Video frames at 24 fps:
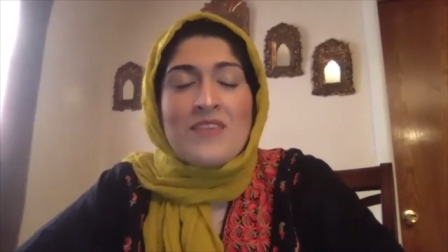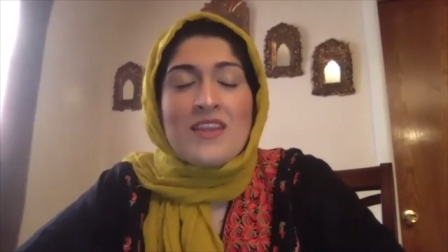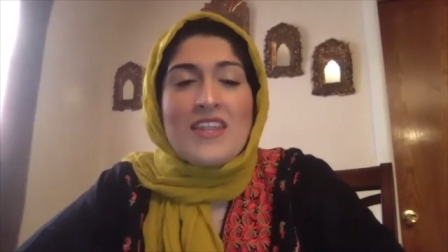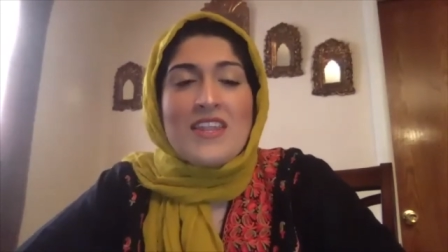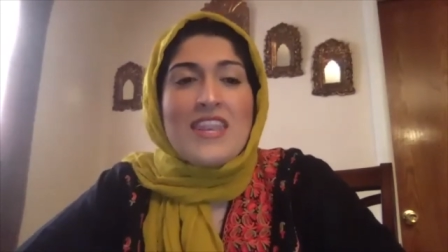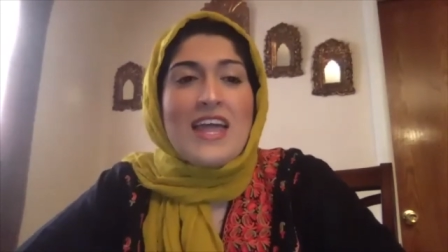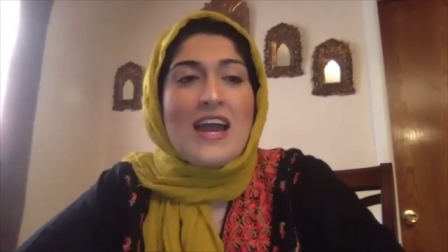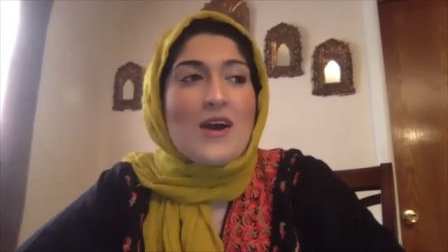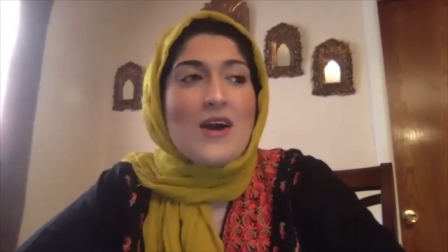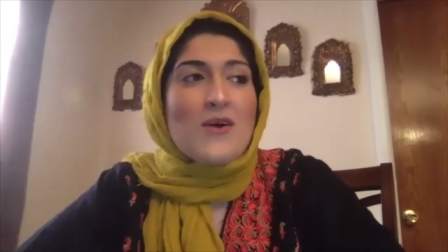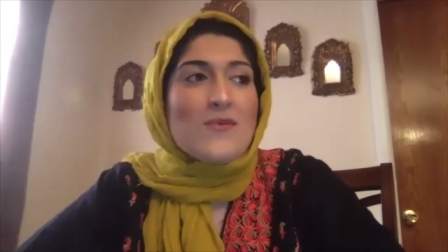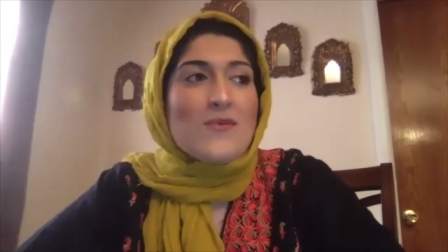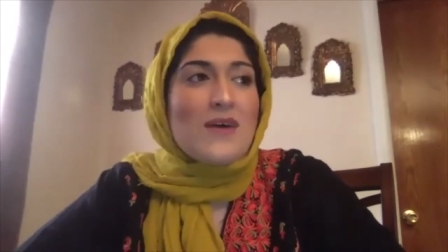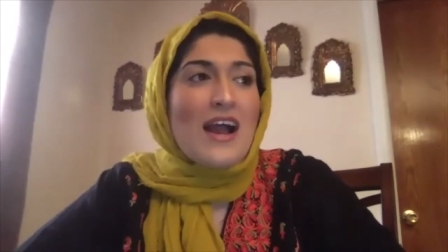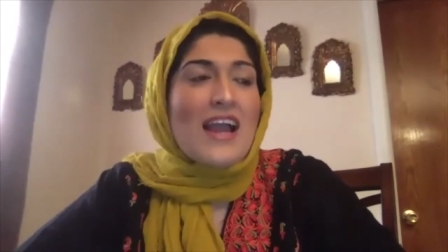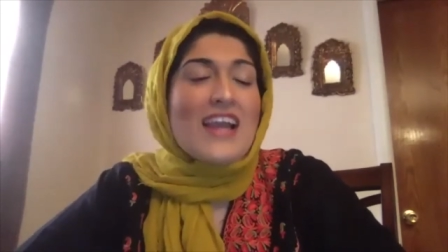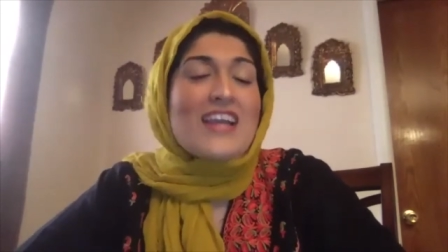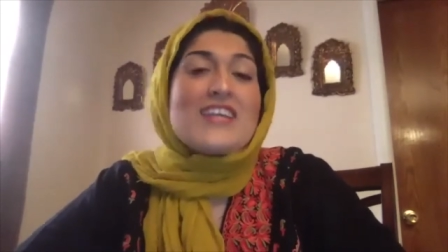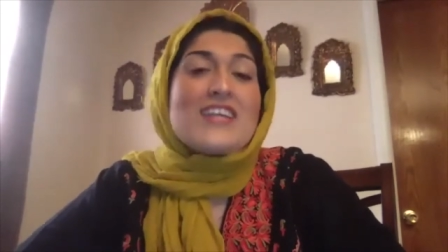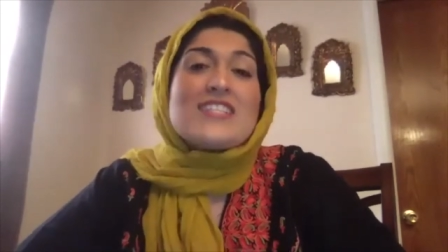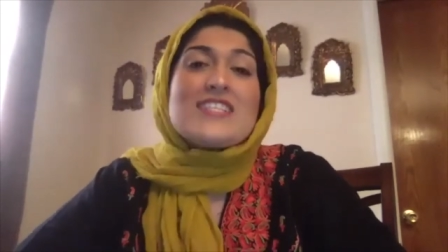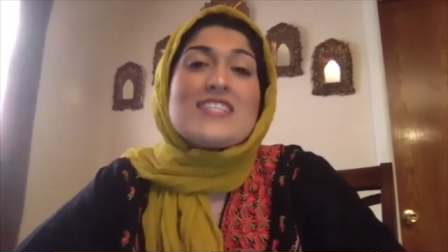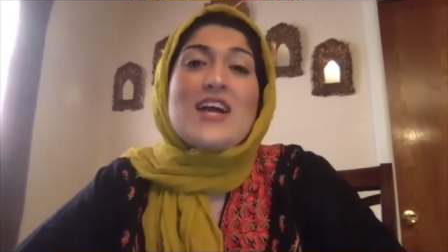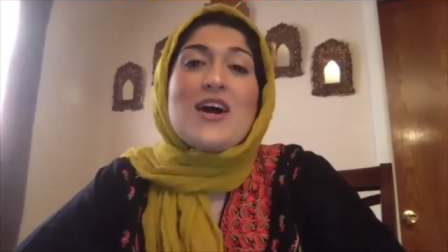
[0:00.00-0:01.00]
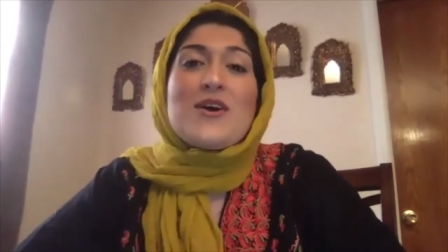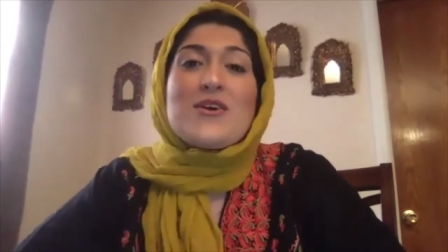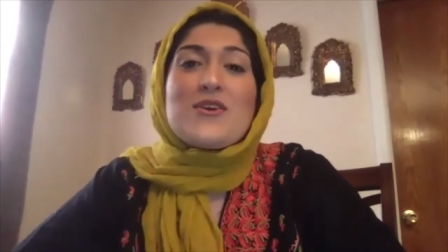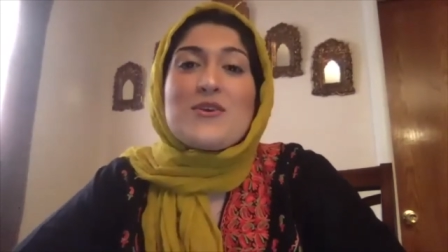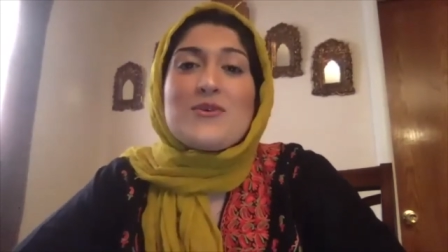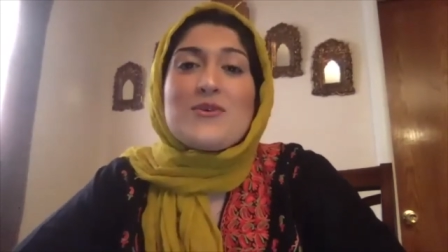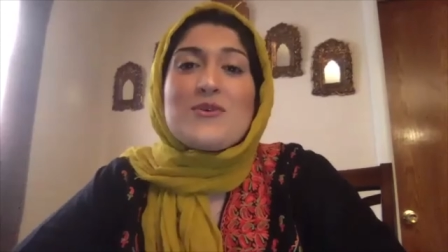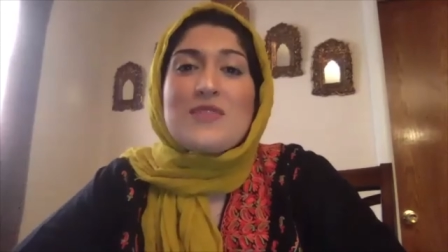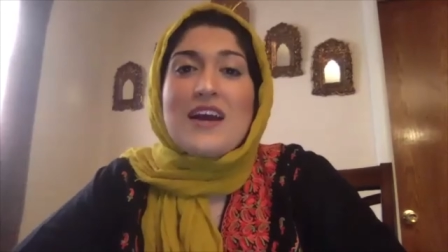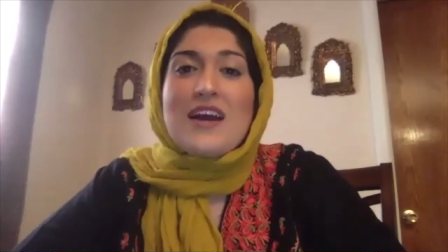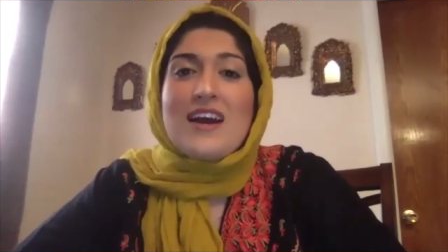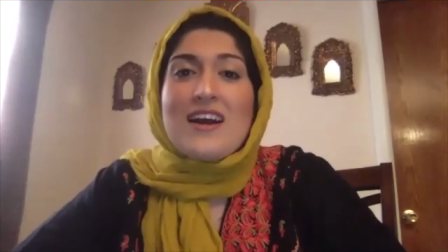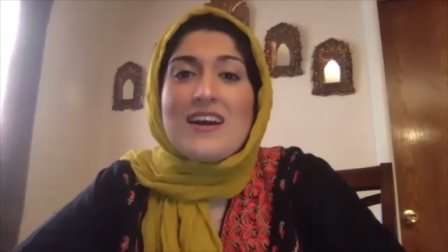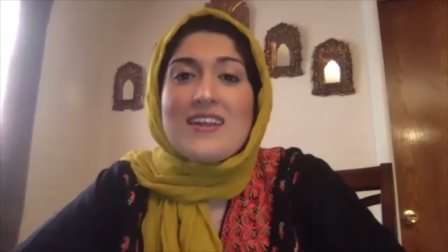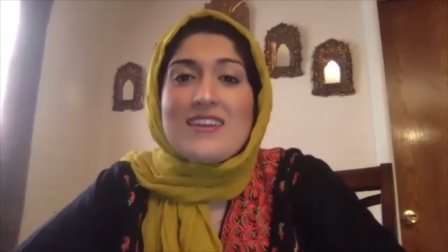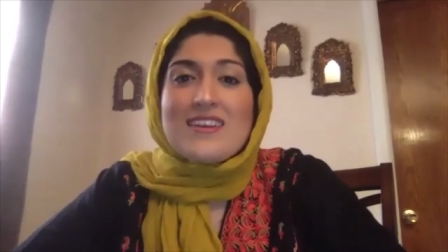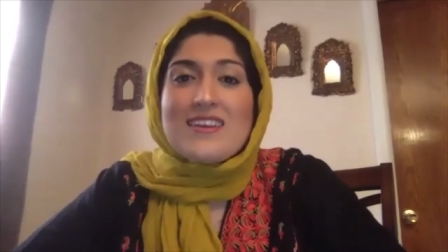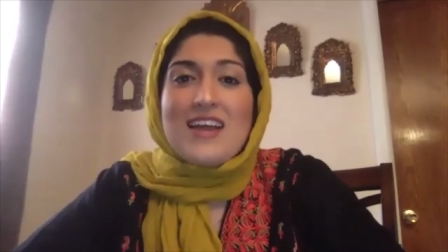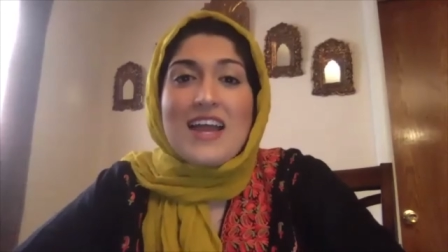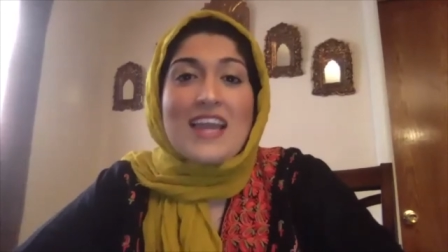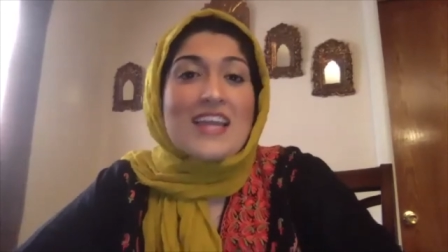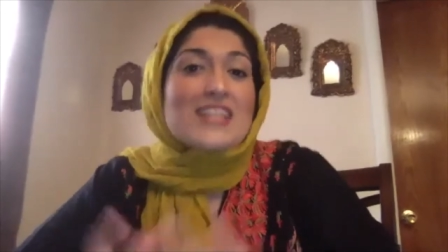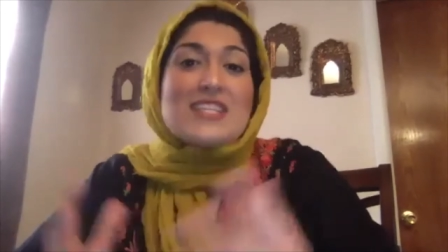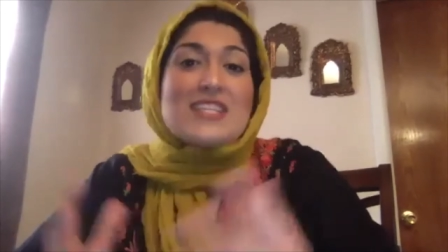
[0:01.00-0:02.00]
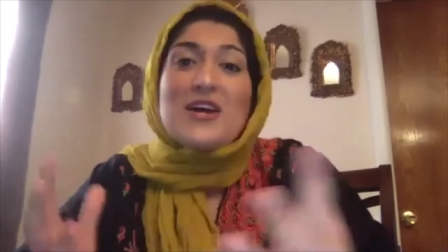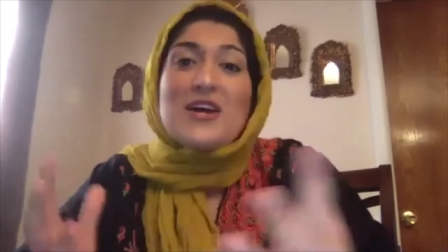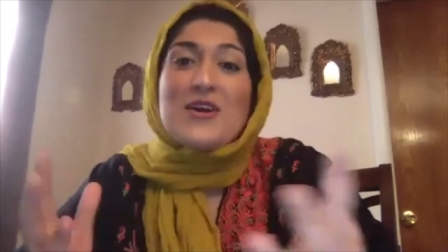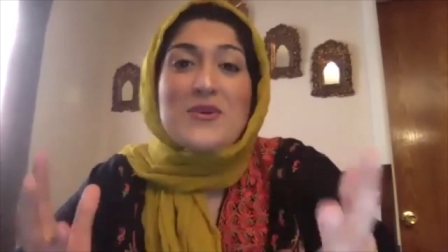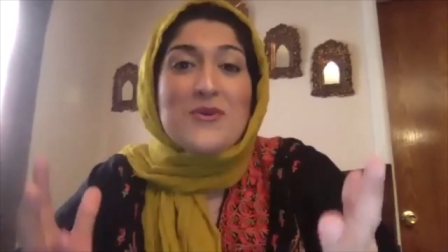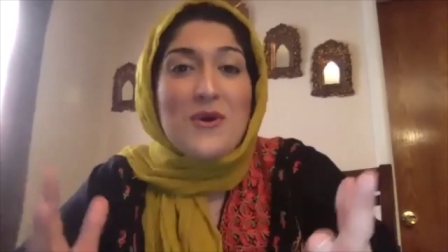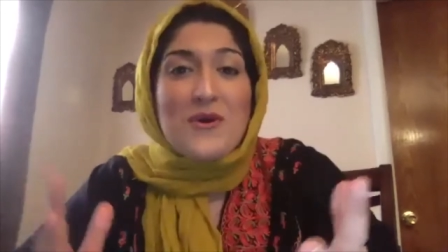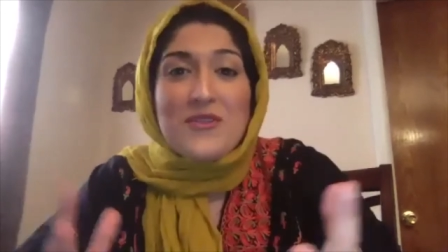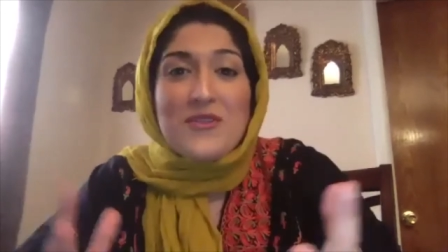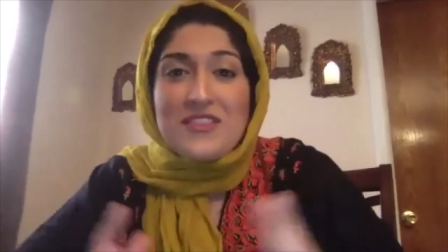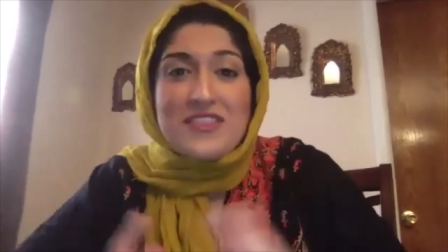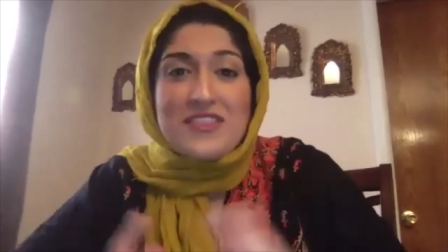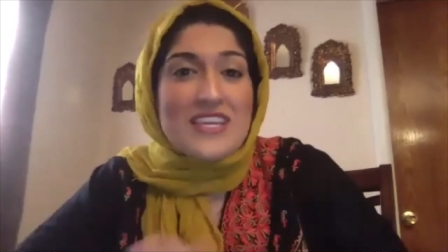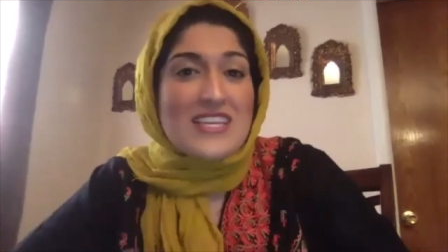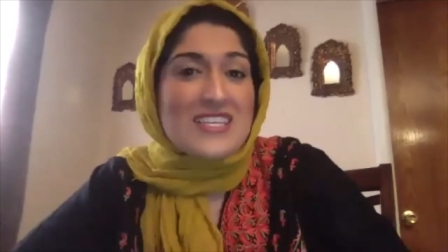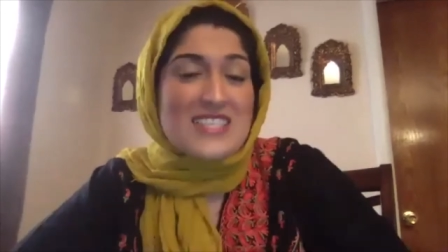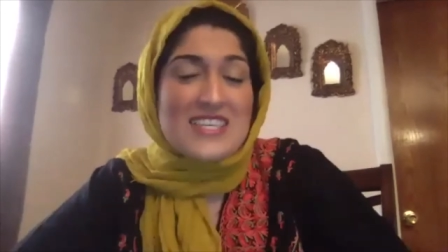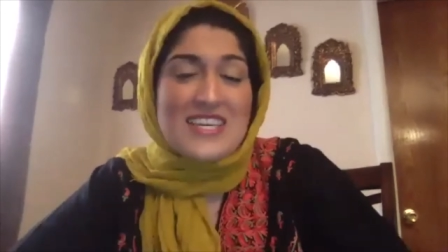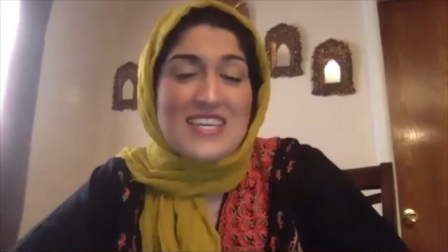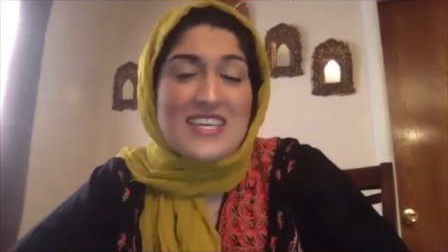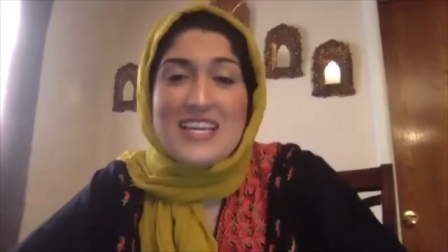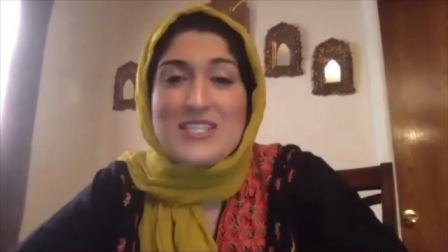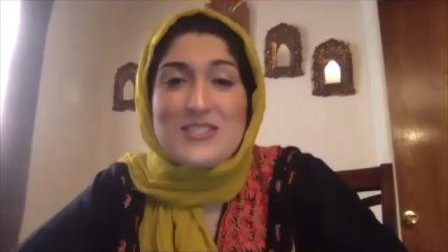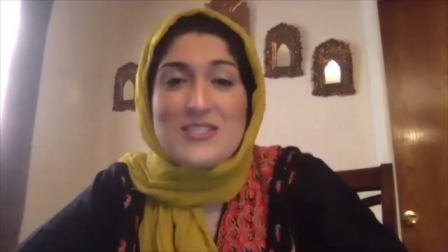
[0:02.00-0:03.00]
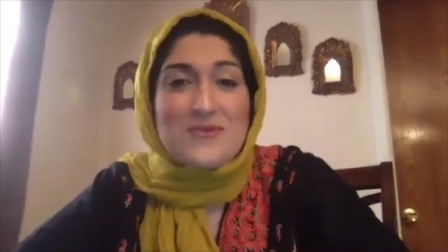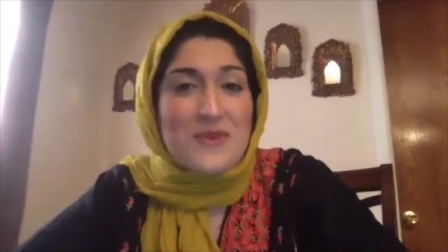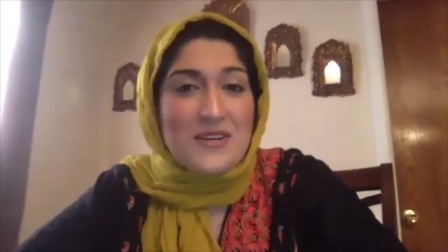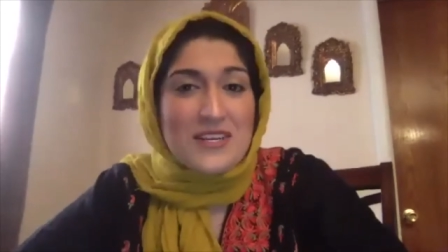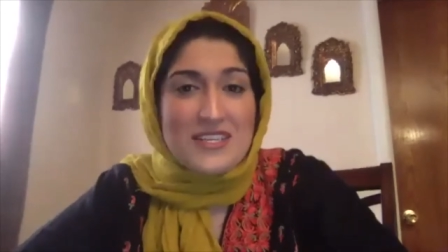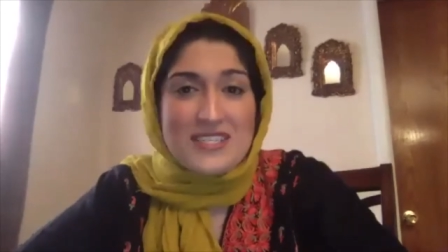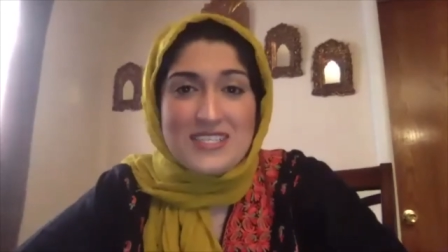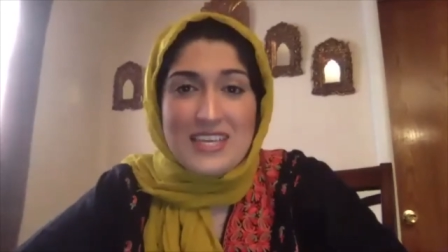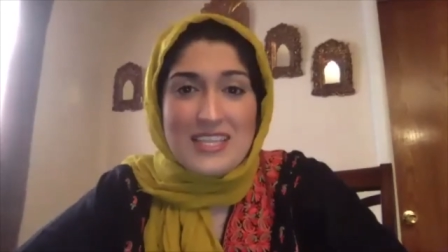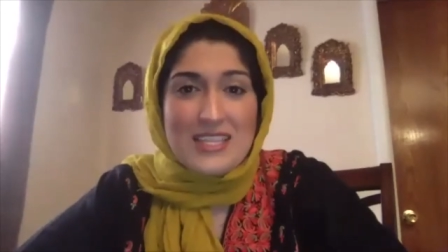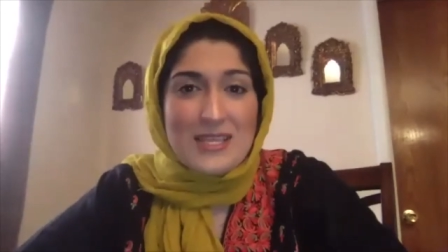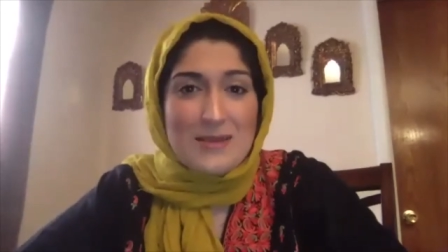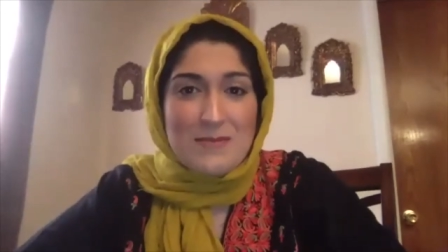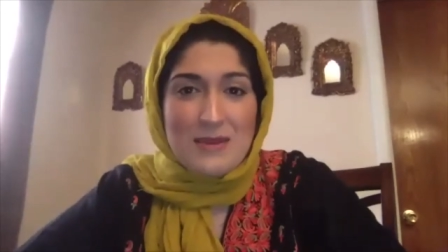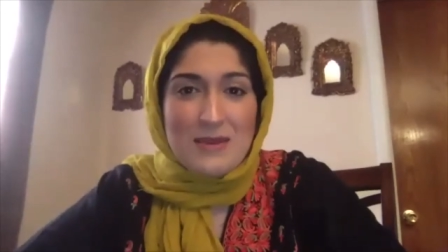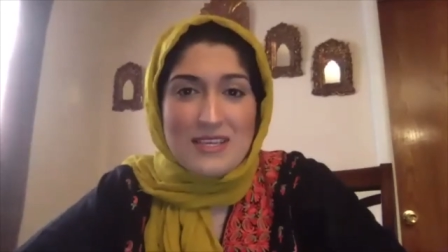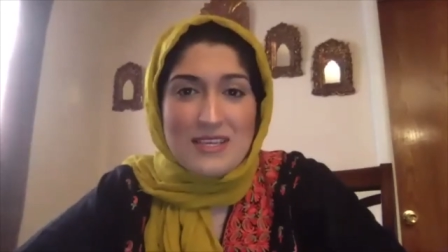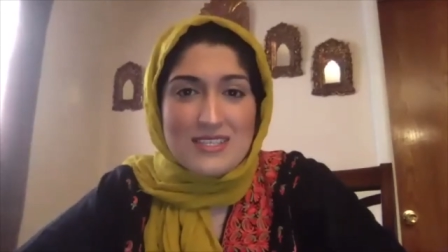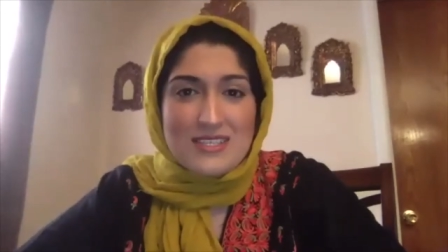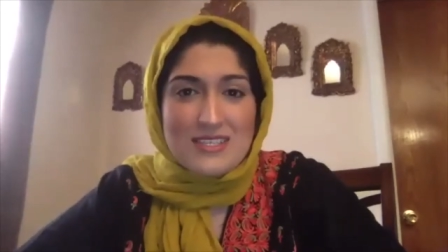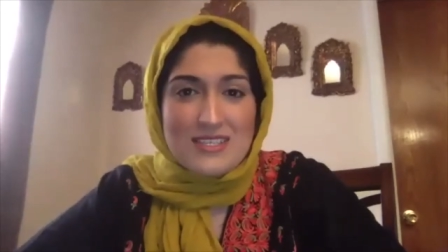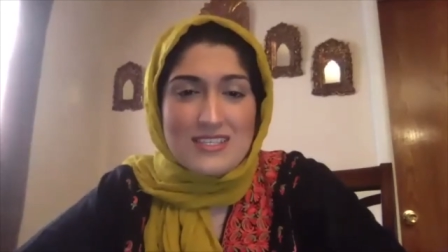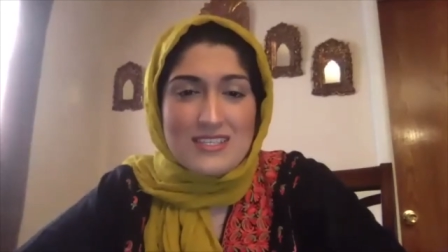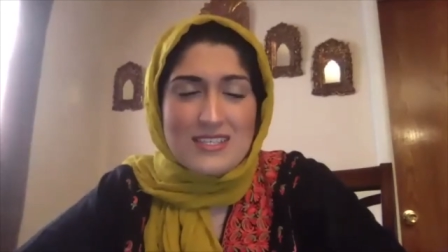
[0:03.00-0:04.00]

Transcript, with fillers: Now, I could tell you all the things that I do on a daily basis,